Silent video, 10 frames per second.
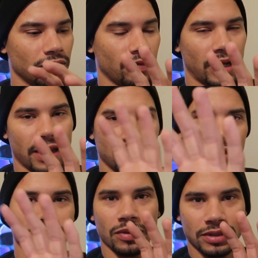forget,
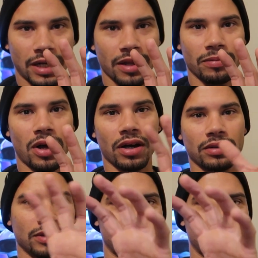it's on the side of the block,